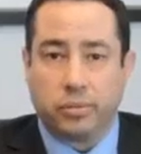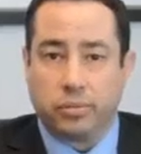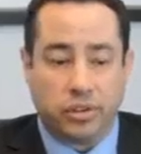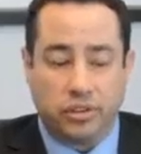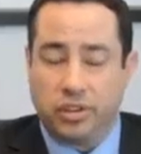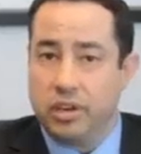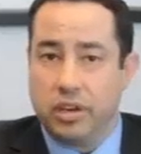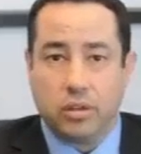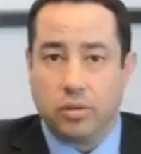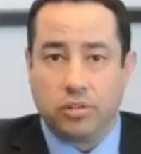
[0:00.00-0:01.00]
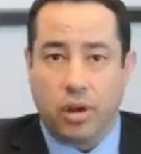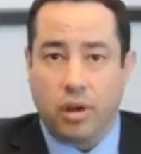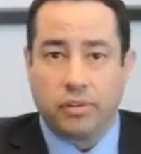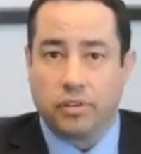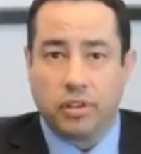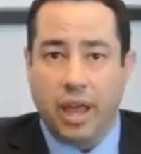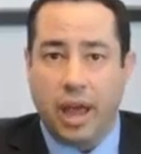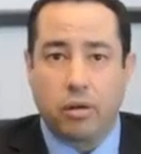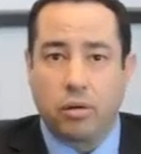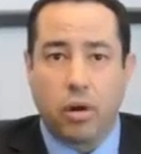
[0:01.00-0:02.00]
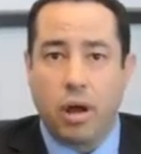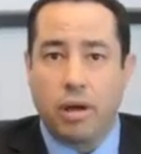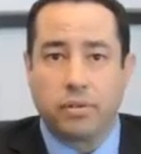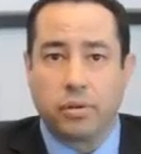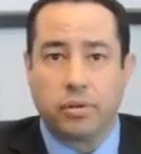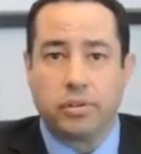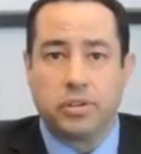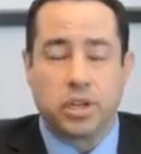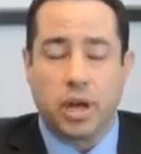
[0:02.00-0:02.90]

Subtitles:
rescinding those offers and counter offers.